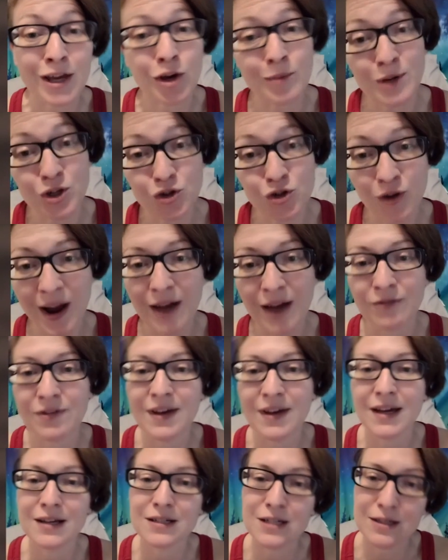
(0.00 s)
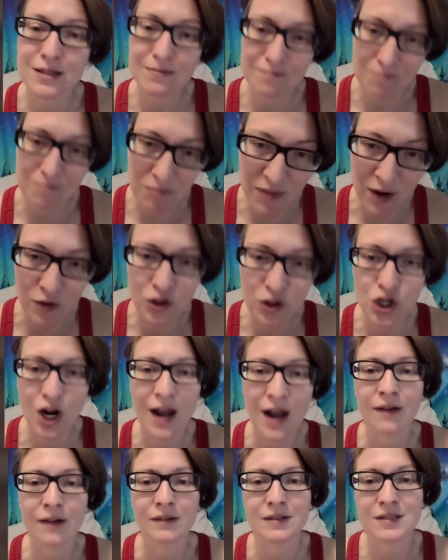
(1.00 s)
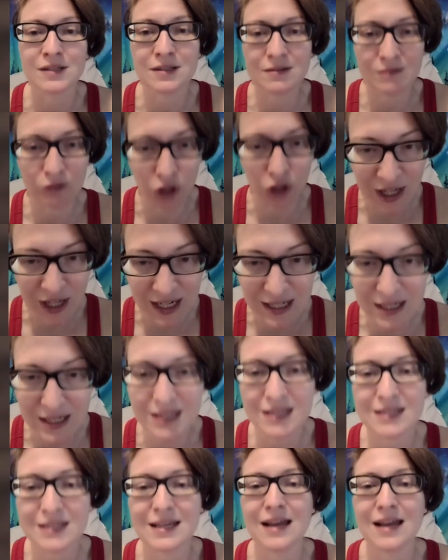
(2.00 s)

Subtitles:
human trafficked, their child, looking to